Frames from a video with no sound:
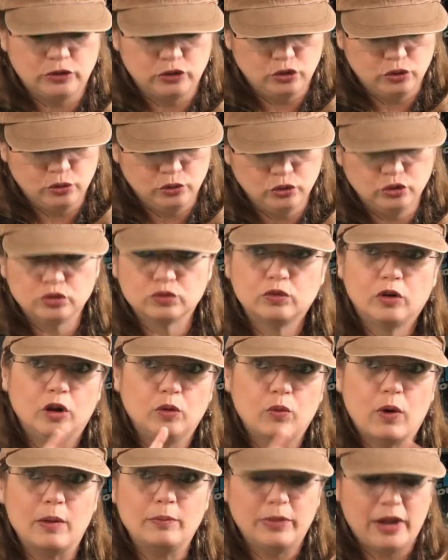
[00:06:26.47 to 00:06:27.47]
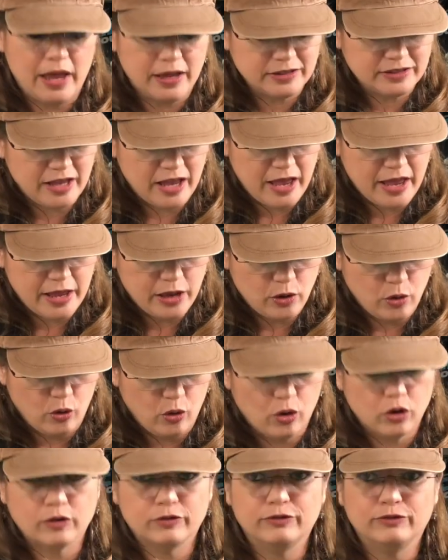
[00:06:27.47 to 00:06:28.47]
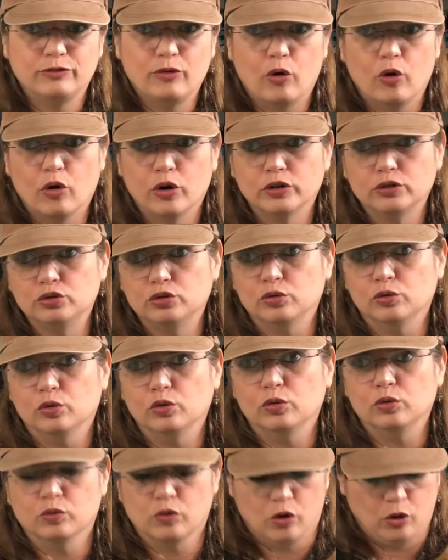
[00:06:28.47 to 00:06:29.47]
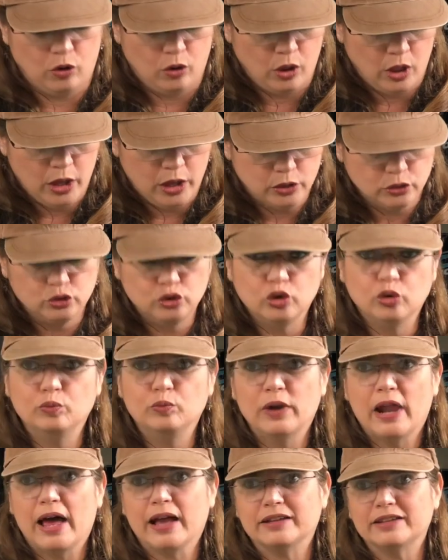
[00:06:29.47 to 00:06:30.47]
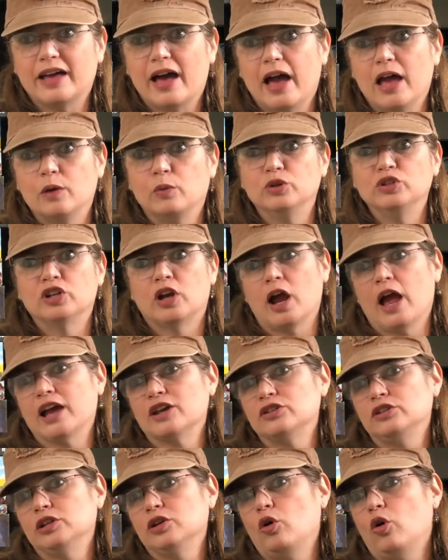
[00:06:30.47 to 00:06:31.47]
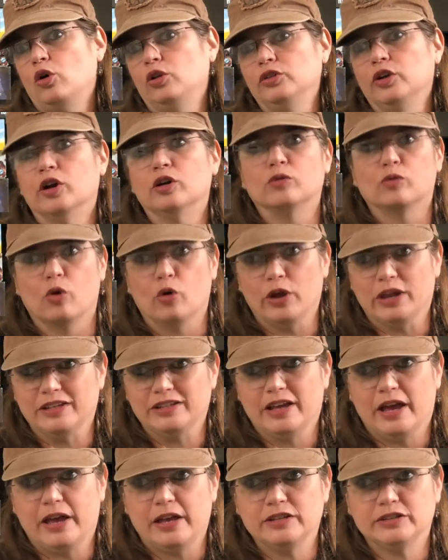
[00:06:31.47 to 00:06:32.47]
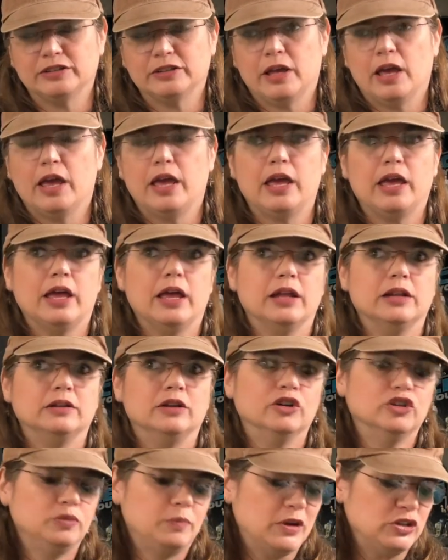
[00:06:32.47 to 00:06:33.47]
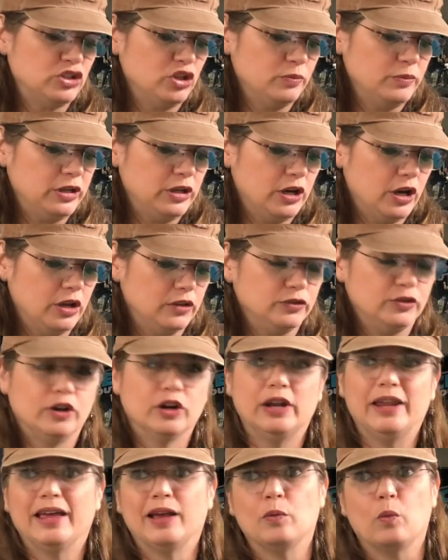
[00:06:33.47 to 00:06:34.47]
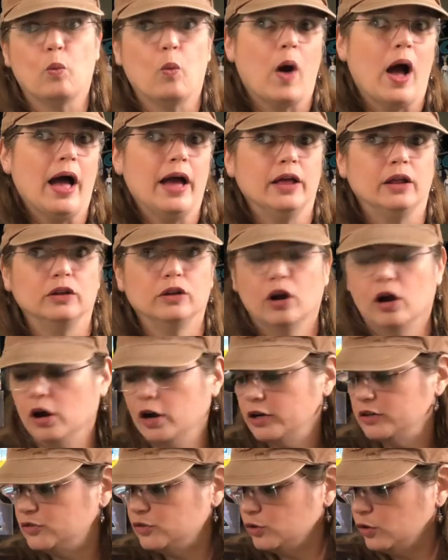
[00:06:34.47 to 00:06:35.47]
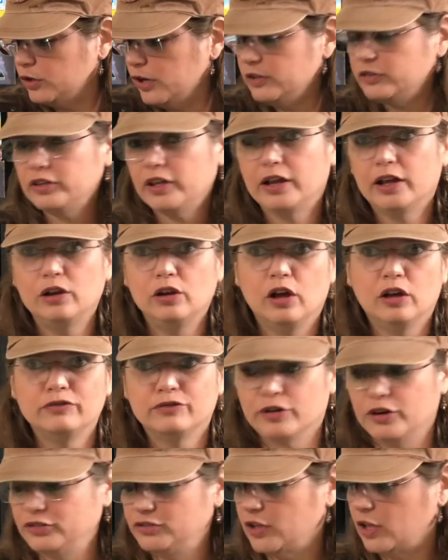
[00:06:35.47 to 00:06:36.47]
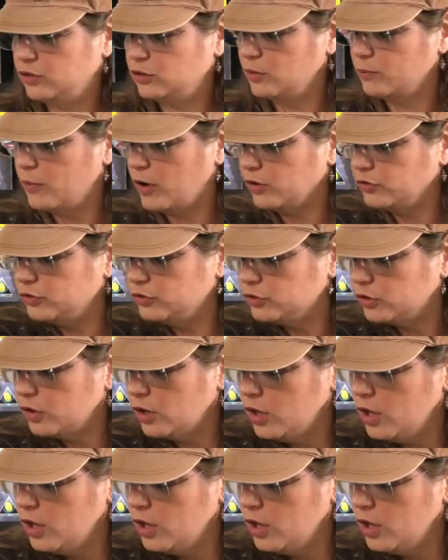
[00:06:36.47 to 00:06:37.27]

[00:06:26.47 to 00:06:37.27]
2 to roll 1 black die, or 4 to roll 2 black die, which are actually called heroic dice. And they're special because they're like wild cards. So let's take a look first at the monster,